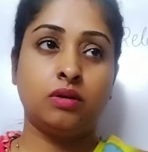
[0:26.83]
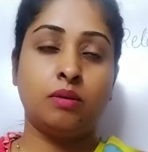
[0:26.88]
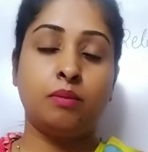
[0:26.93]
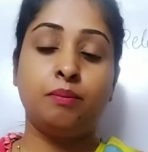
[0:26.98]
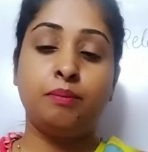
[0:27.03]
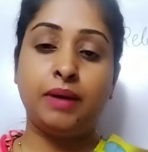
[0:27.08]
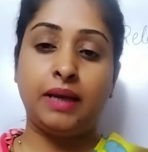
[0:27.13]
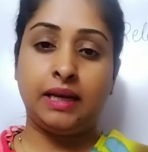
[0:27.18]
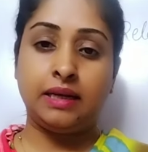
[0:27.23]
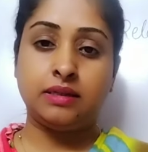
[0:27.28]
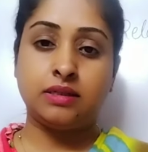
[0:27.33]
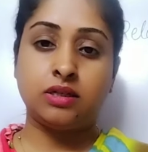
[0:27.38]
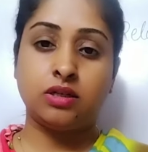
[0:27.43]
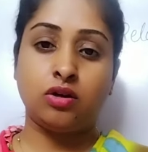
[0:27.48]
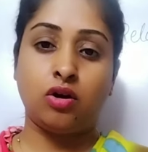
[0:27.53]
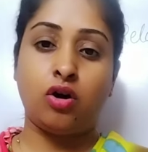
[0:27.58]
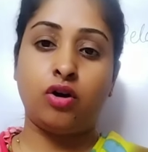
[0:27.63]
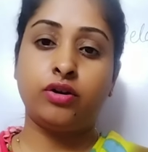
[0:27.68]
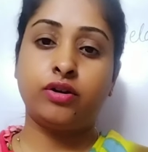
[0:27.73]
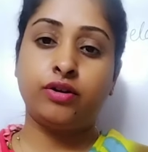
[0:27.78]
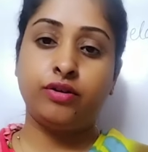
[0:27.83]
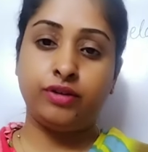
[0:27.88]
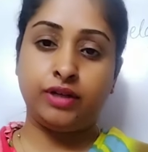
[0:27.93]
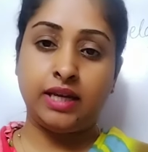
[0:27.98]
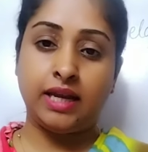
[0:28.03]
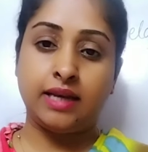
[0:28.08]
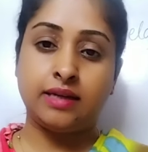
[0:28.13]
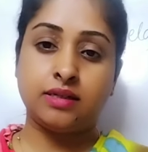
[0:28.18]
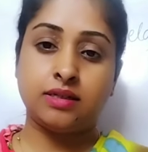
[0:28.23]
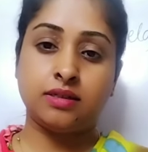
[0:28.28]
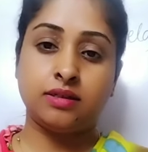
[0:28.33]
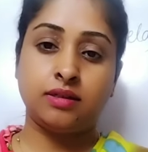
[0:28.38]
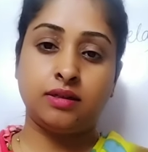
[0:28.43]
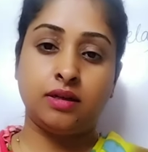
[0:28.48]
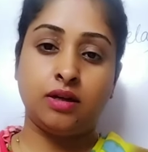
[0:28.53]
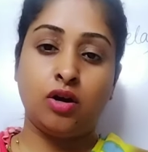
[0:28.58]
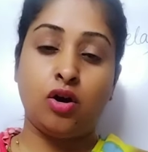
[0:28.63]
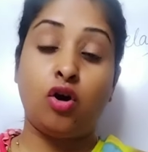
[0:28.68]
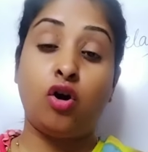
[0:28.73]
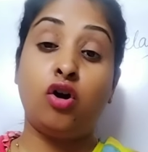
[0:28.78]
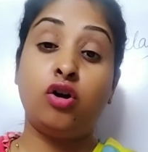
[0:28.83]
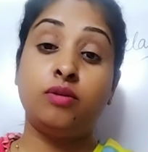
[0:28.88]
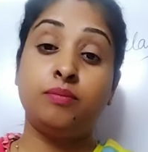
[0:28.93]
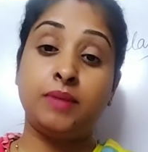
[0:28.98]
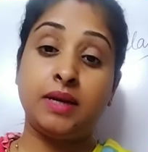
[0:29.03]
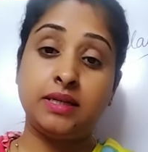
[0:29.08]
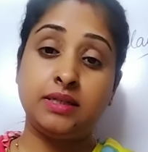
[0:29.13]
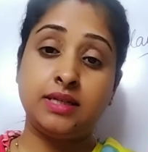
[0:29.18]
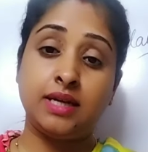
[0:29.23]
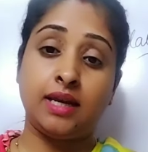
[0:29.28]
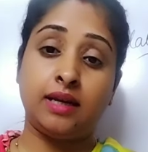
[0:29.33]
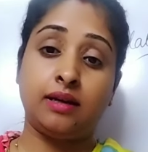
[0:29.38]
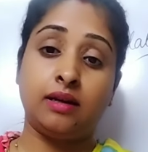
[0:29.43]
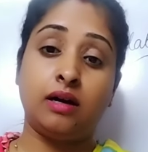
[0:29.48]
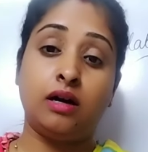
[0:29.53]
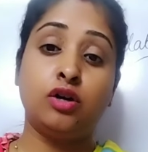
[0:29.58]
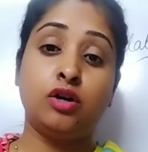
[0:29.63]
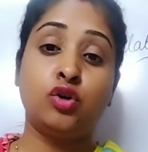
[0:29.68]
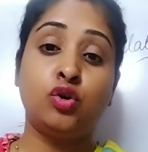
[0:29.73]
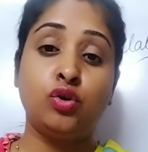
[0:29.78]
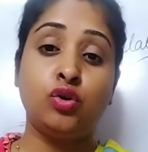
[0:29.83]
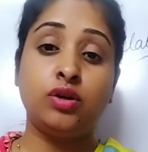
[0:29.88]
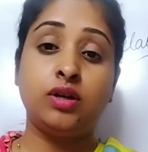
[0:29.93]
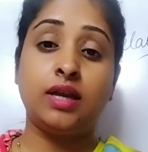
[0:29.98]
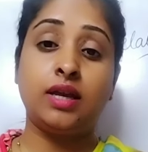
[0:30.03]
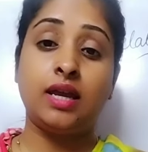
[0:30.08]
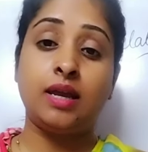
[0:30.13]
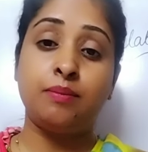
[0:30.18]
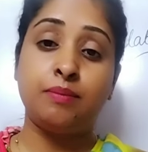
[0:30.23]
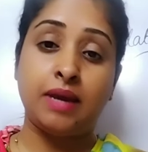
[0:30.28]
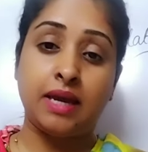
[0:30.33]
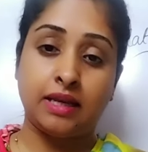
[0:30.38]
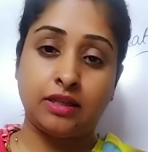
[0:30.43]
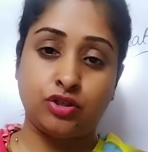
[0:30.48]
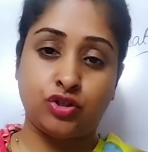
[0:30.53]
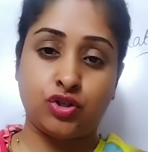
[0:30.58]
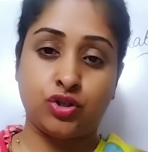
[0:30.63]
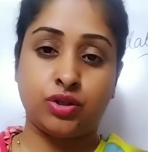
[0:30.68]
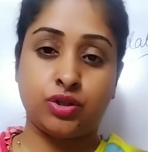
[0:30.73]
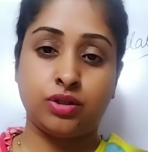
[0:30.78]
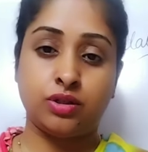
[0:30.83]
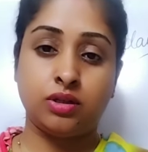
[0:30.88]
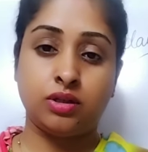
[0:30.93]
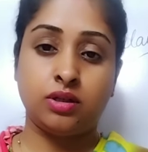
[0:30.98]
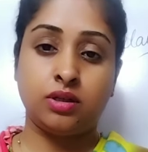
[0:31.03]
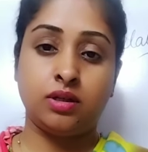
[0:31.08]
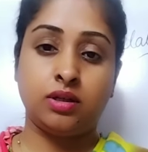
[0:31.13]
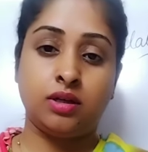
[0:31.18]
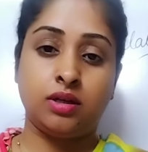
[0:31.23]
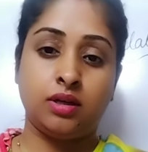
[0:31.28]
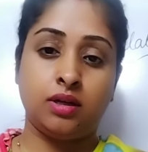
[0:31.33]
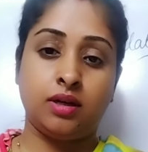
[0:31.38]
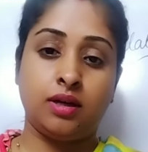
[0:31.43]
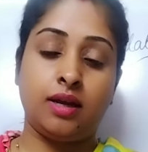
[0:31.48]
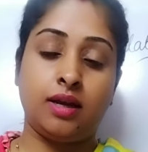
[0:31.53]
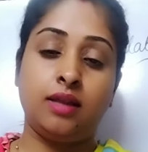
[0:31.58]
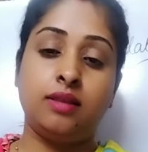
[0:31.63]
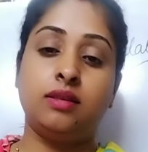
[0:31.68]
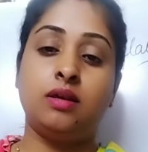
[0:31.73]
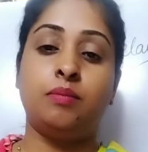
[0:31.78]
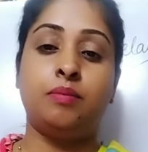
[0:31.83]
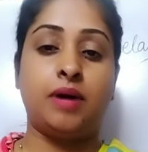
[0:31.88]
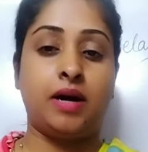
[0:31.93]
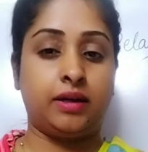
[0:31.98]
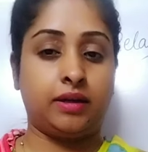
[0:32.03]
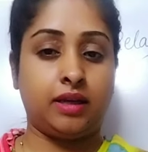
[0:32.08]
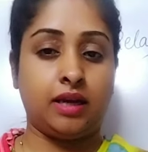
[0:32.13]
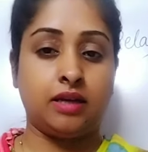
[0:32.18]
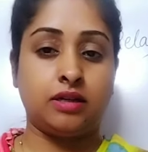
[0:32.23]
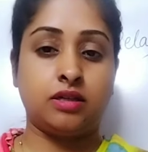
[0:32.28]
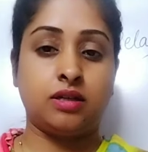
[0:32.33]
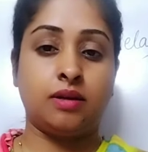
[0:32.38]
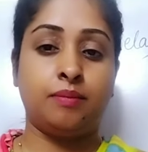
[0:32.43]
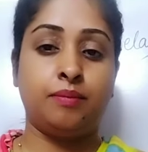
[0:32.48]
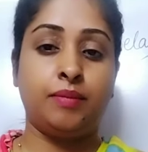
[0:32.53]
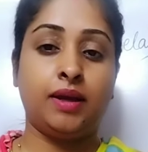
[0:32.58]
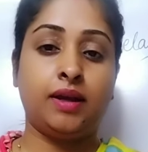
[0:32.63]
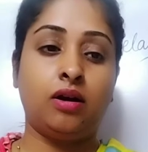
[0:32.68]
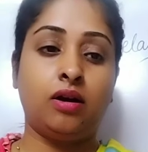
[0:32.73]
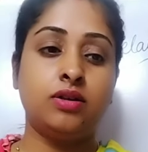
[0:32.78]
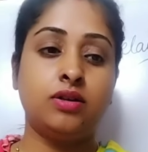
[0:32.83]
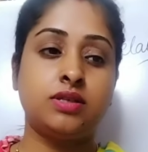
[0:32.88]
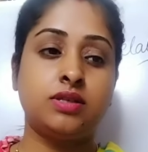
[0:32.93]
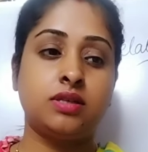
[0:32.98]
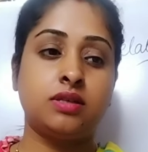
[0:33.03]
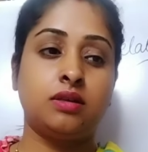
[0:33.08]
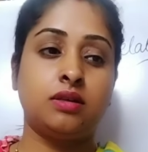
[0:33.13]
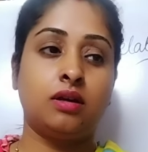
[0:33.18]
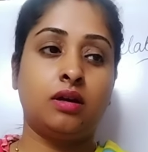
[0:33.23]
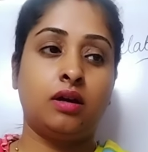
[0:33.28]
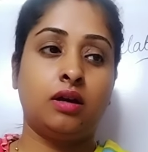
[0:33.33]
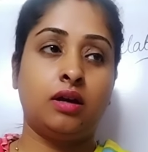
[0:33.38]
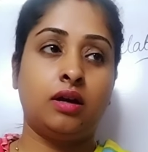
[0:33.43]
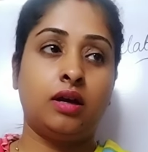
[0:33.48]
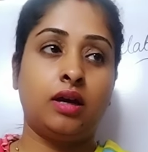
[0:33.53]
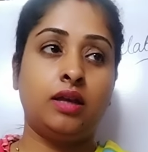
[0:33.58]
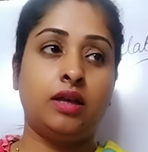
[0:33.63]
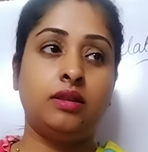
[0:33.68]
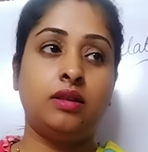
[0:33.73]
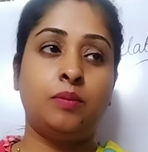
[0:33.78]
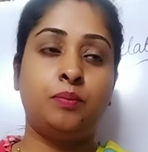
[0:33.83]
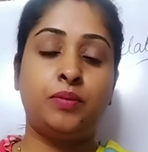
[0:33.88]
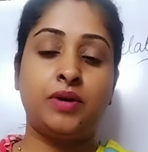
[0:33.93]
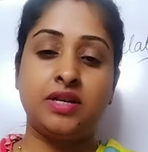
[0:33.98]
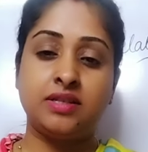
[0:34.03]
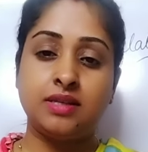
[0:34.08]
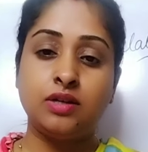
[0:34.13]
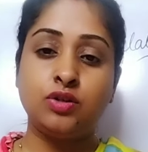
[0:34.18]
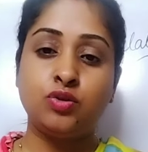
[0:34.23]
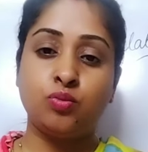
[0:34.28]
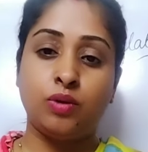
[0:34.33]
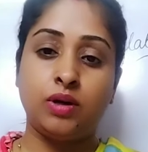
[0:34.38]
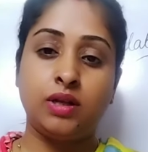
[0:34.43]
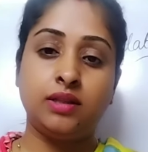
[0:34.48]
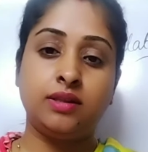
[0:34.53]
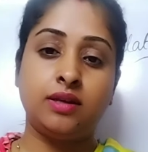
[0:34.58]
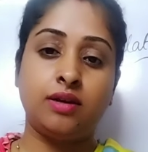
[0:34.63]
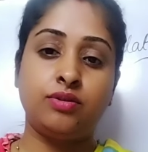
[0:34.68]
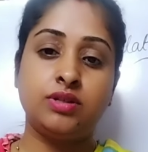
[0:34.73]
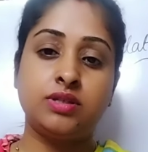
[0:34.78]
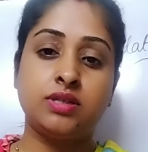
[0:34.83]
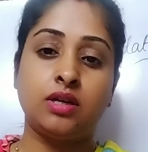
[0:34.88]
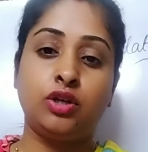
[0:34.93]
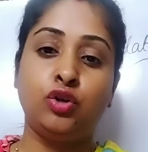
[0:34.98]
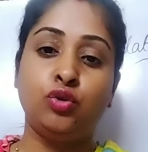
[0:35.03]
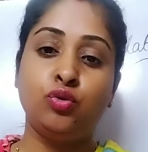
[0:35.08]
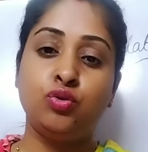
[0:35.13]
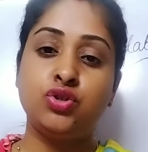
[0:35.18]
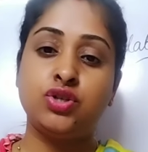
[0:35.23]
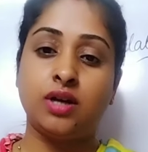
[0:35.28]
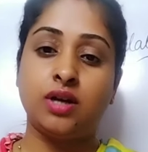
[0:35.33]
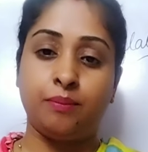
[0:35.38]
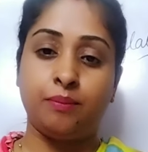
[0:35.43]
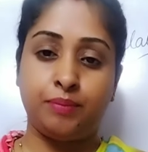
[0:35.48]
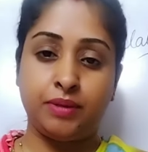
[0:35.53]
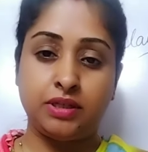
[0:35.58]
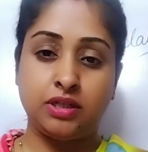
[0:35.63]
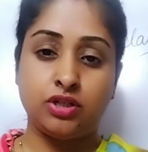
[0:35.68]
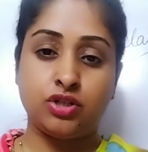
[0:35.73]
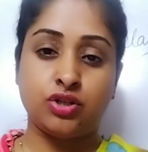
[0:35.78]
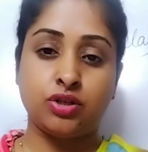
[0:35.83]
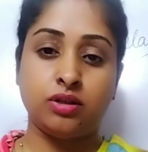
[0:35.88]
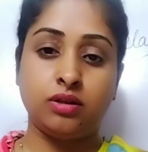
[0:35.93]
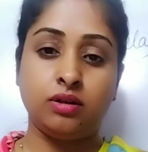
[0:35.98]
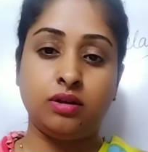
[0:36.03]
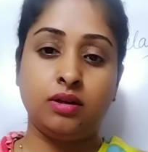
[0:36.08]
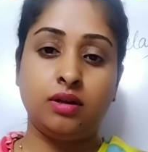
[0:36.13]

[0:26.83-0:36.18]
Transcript: build or create or maintain a good image in the market because in the present world there is a huge competition